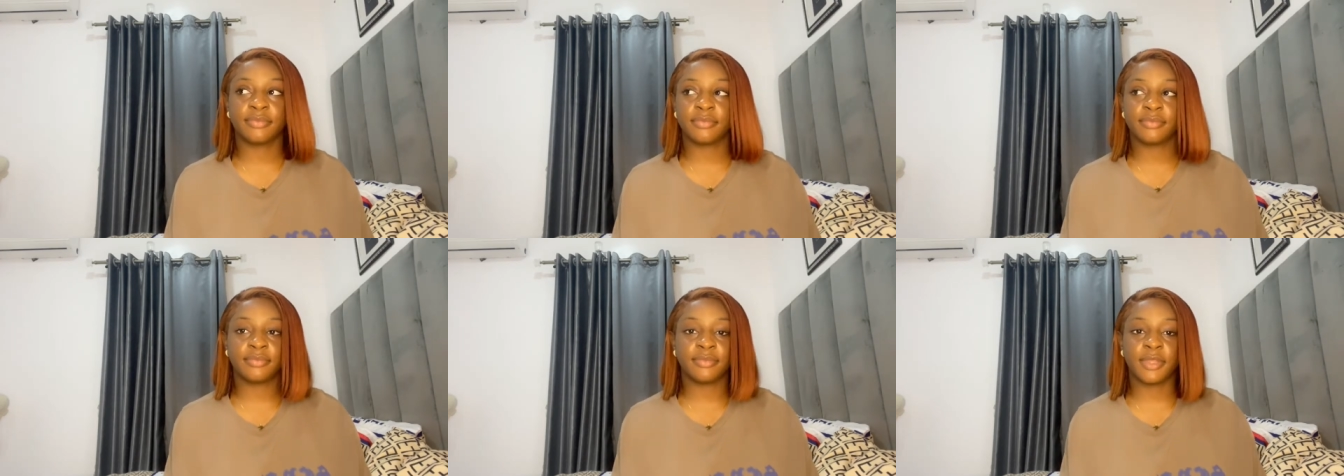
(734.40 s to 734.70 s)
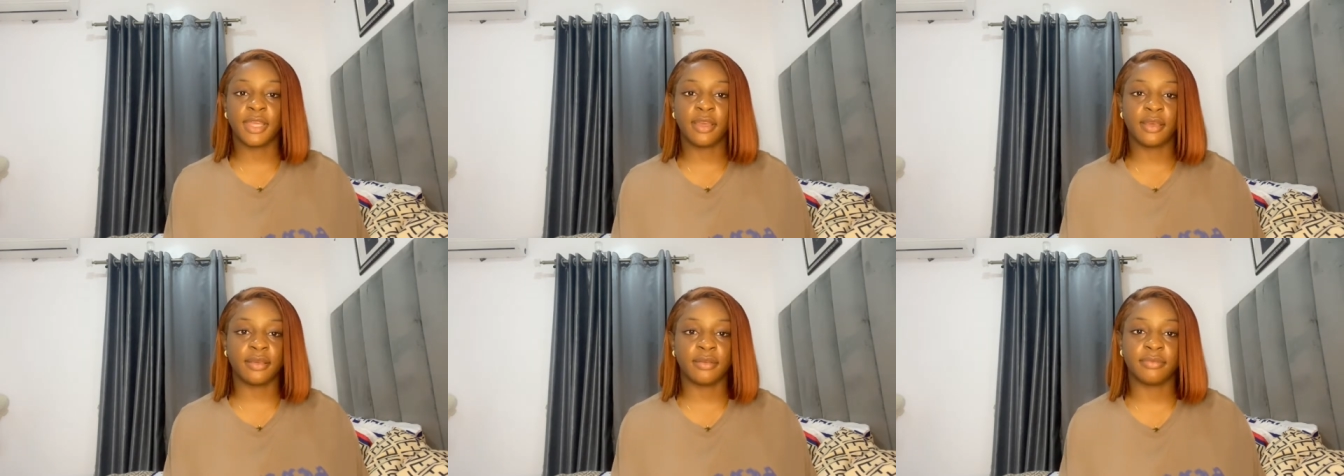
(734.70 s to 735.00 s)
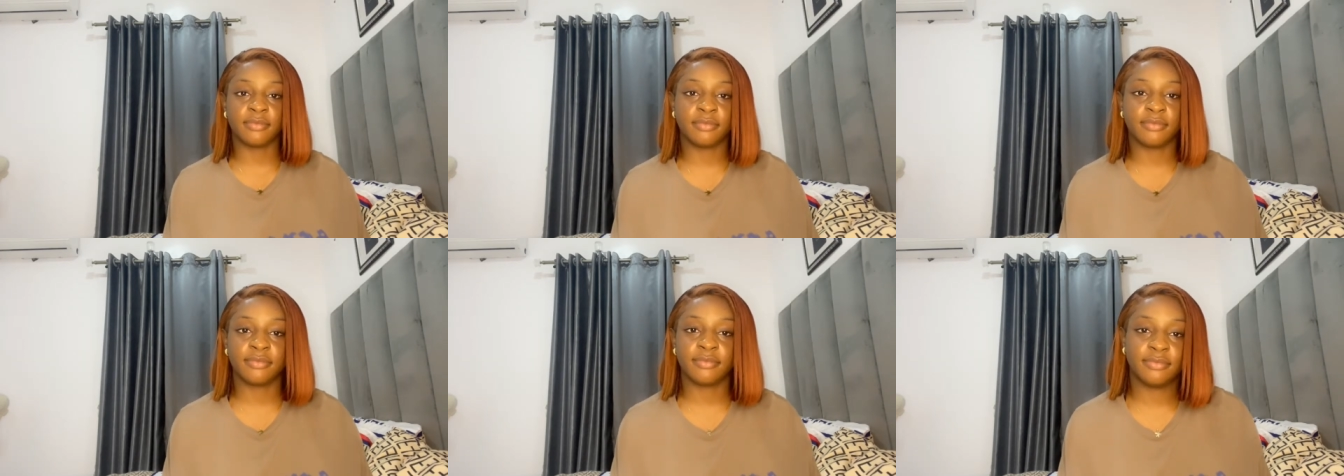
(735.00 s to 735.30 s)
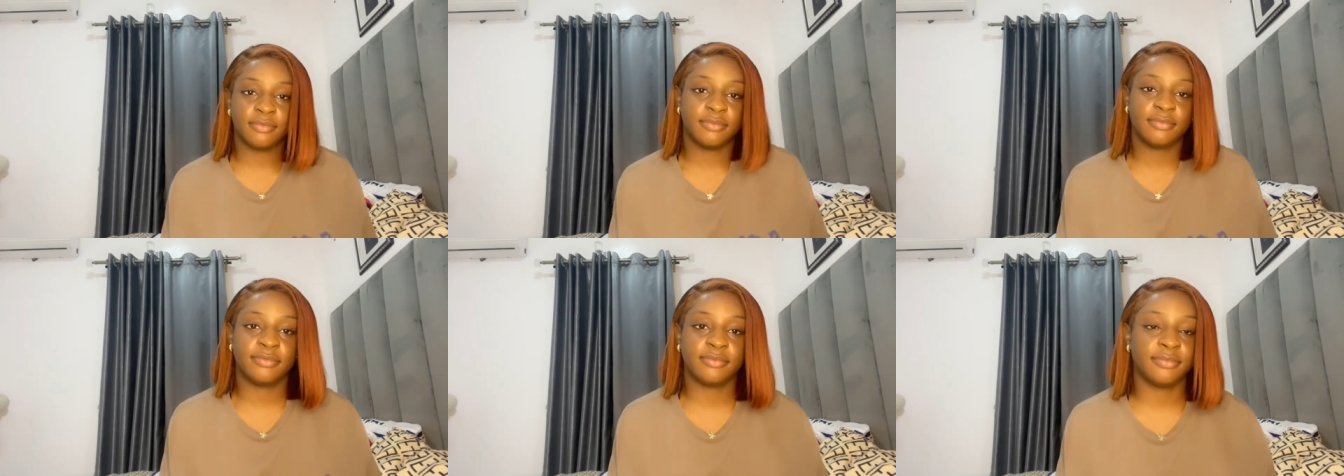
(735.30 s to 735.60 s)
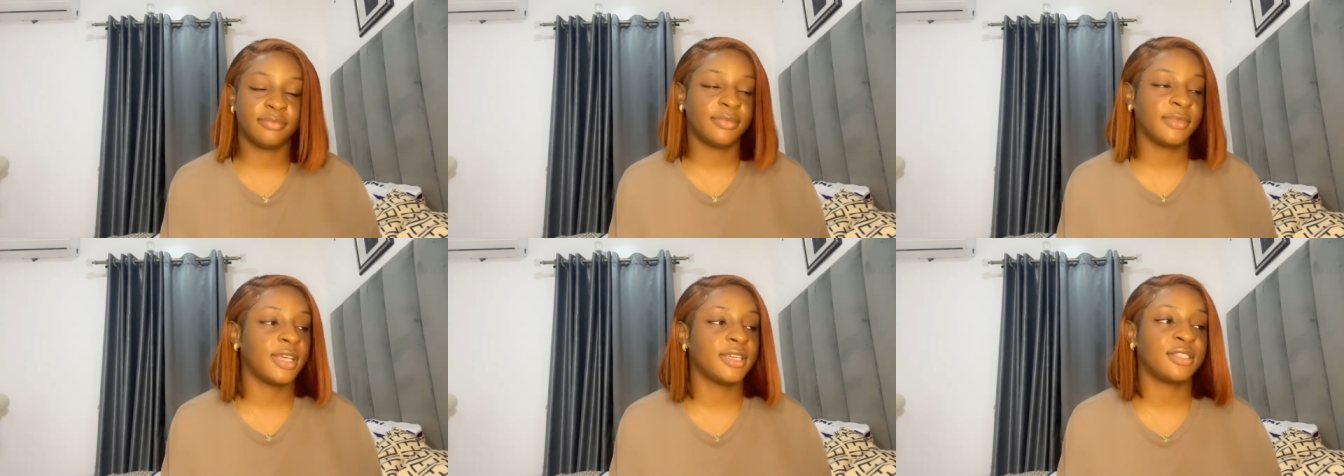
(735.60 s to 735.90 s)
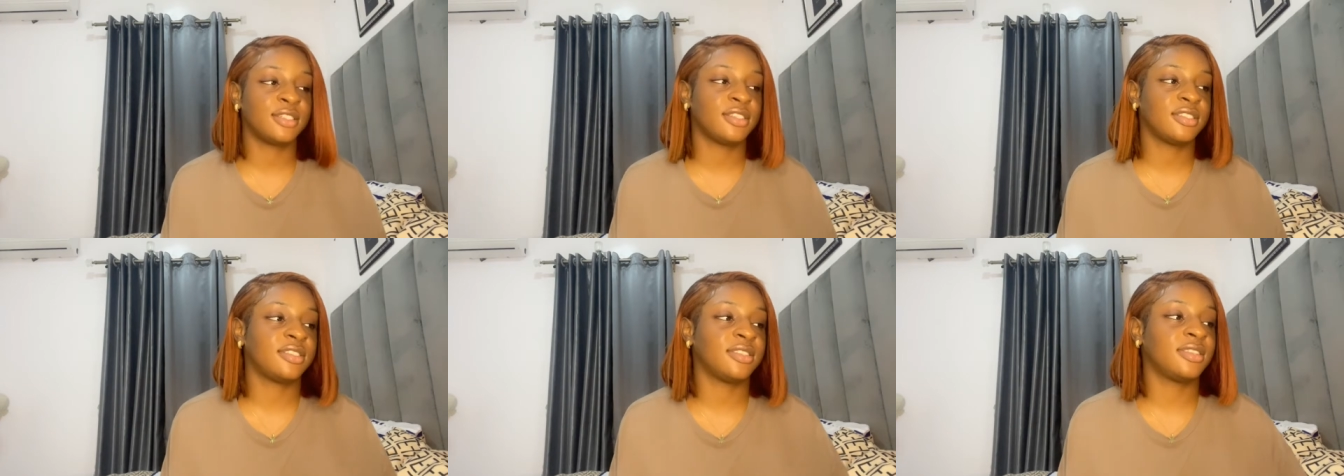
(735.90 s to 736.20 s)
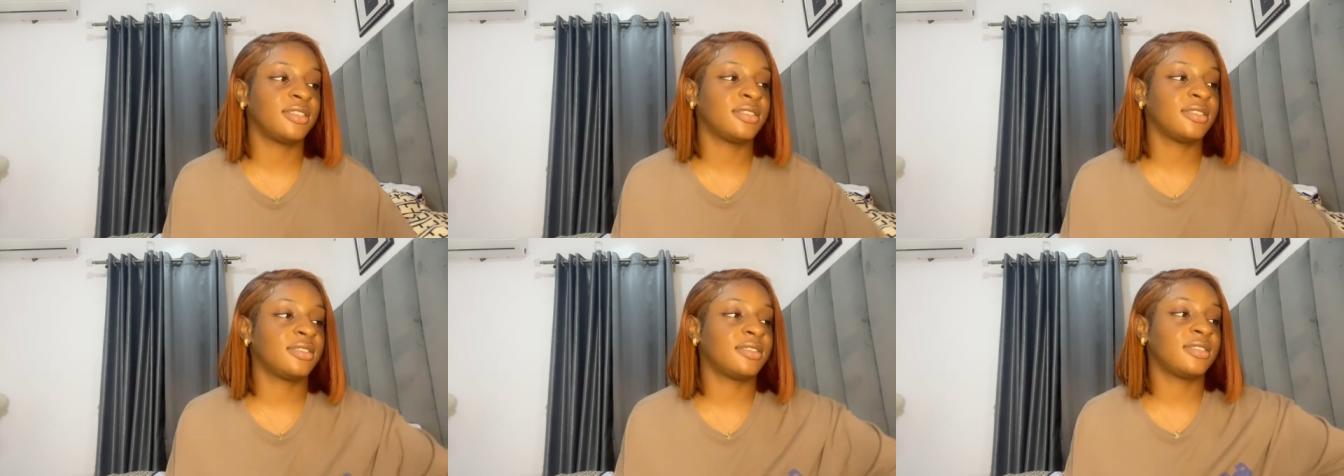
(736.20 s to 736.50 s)
yeah, that's just
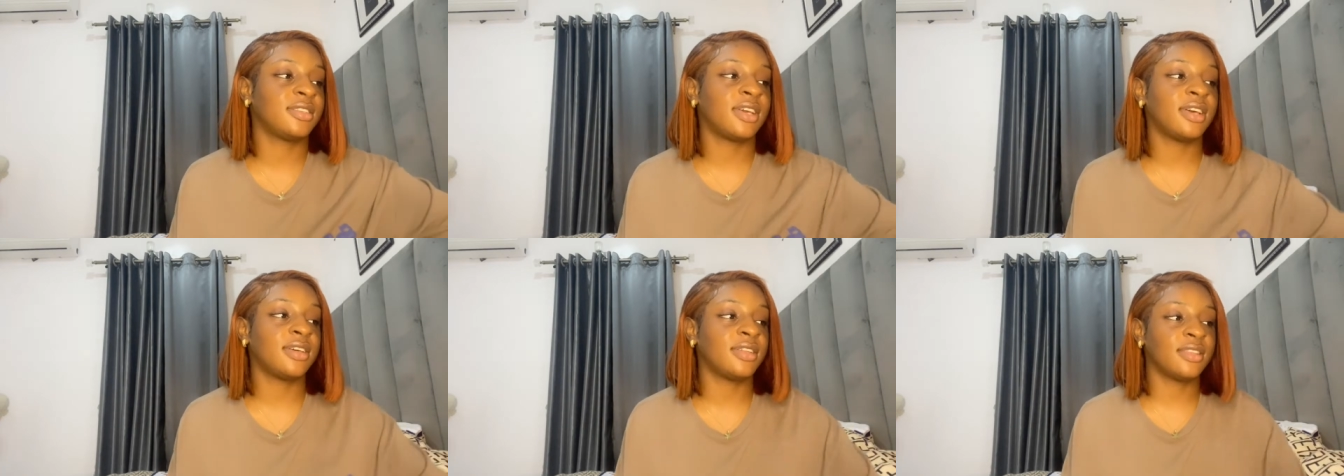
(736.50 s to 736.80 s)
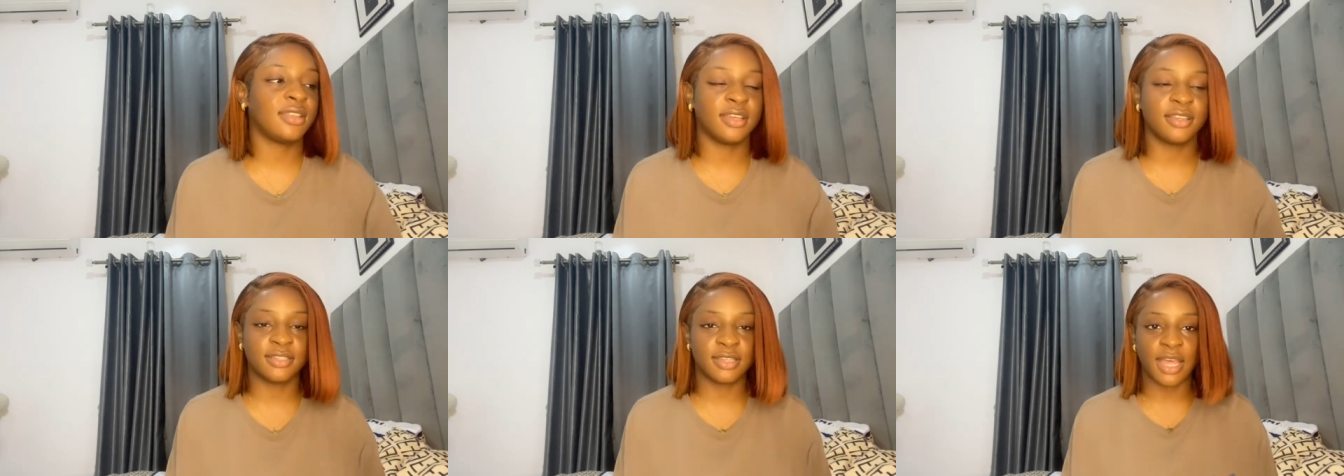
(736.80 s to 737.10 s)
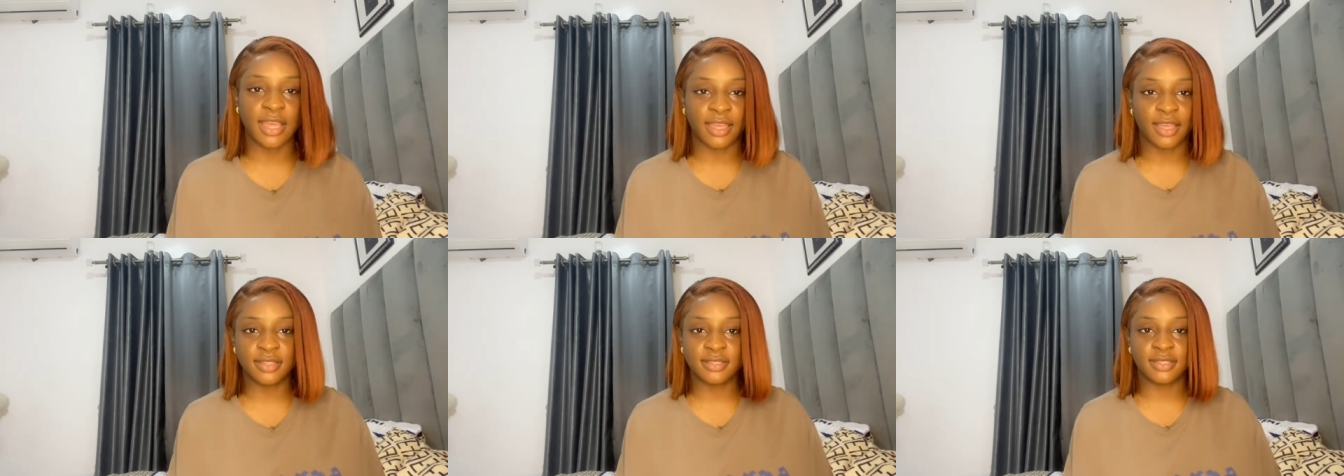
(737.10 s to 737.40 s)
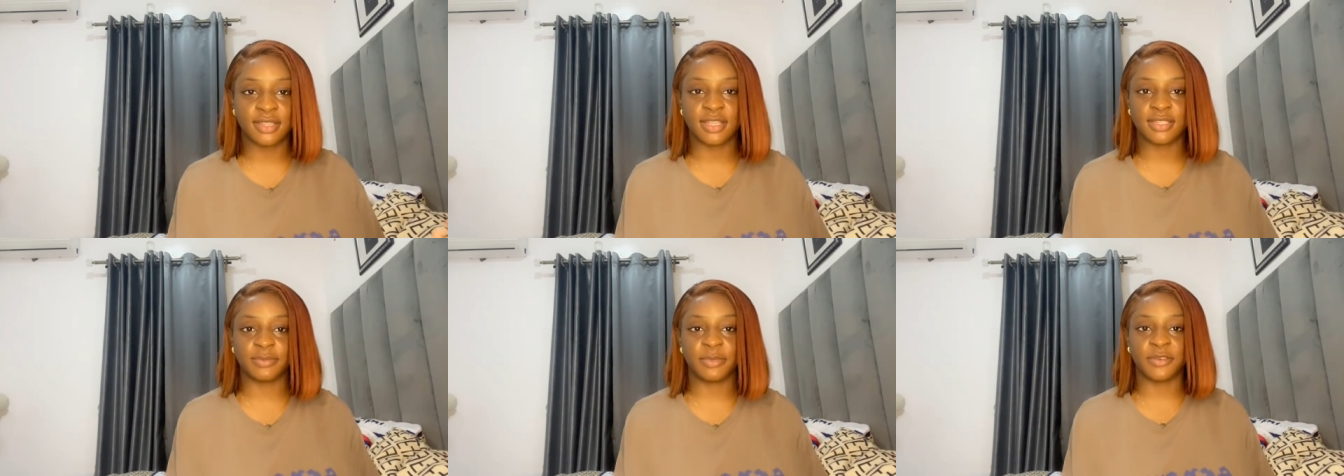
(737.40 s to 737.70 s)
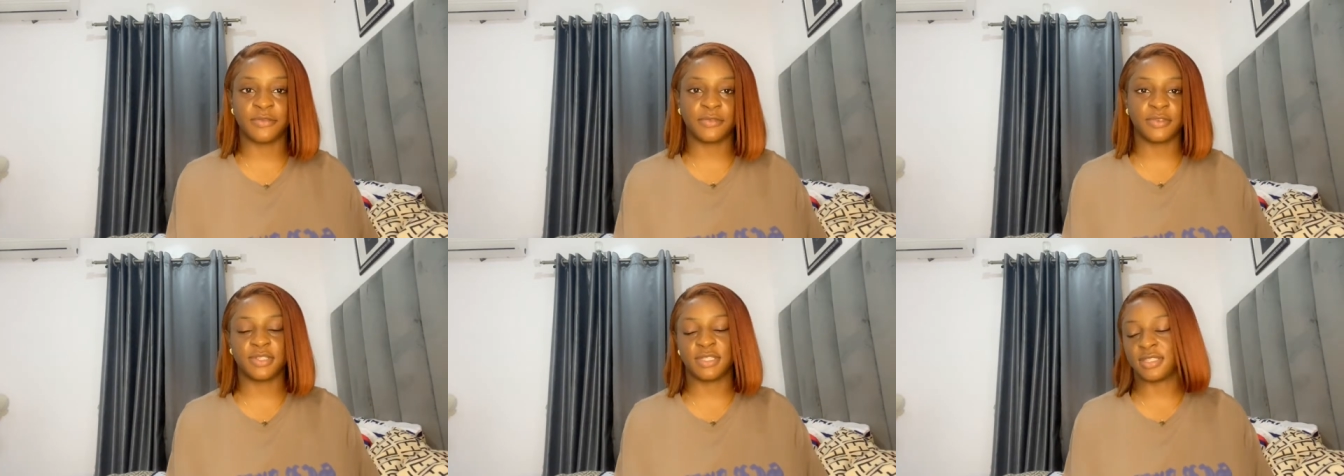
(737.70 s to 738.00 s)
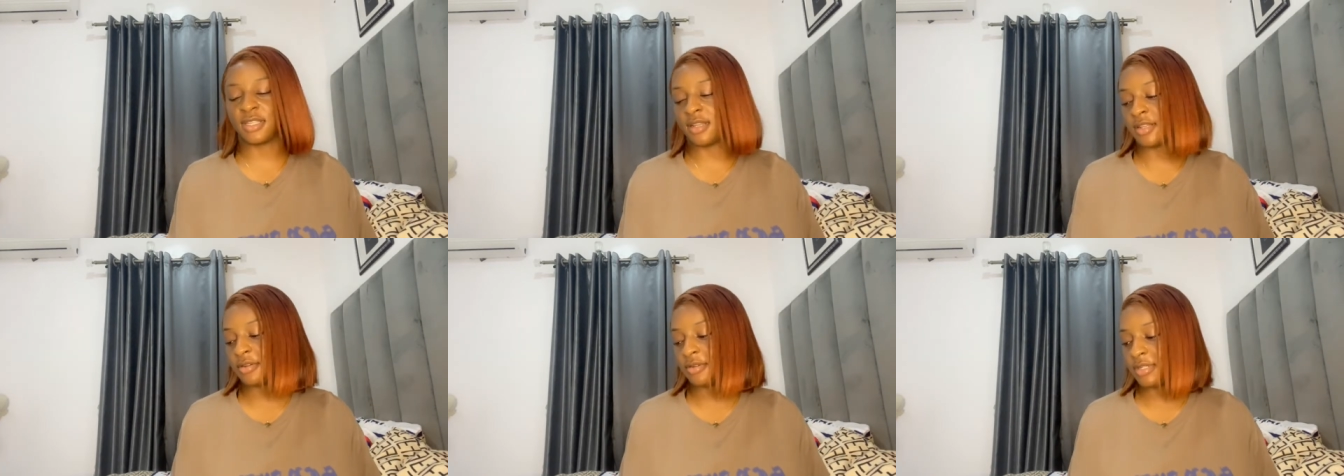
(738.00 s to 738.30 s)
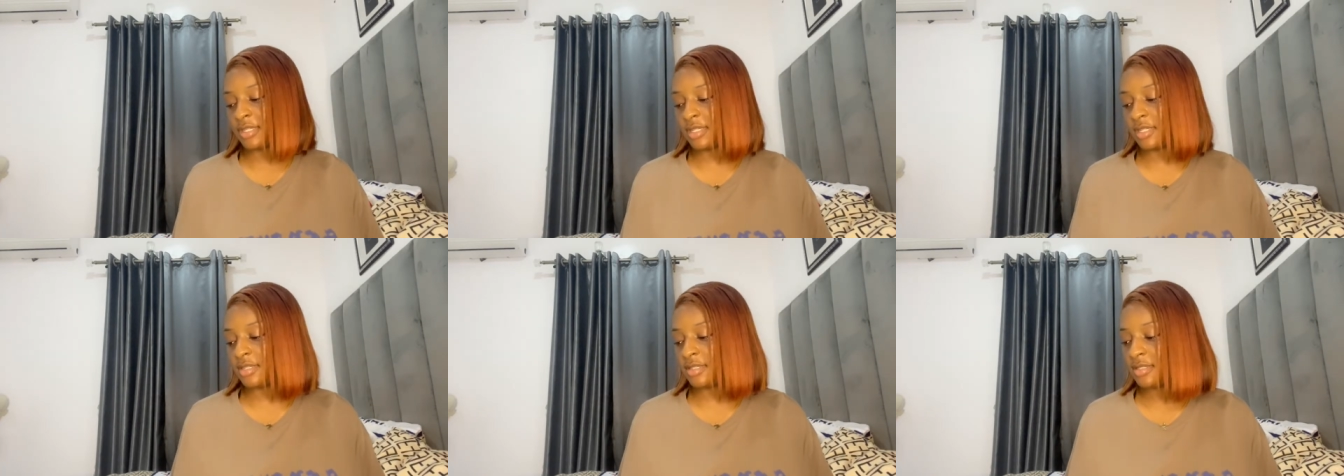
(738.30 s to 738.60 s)
it. I guess that was my first salary
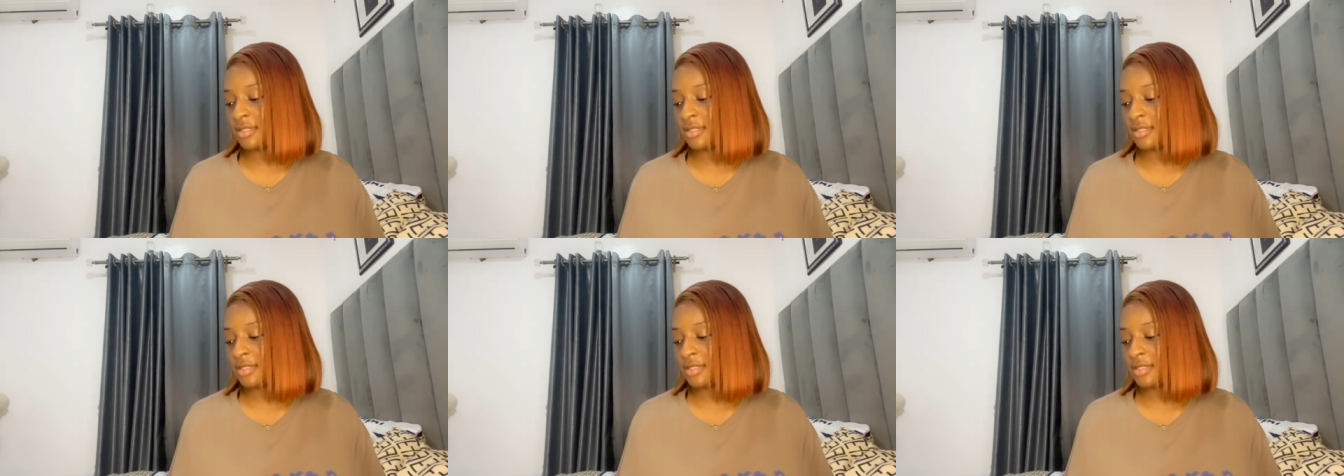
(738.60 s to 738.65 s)
then.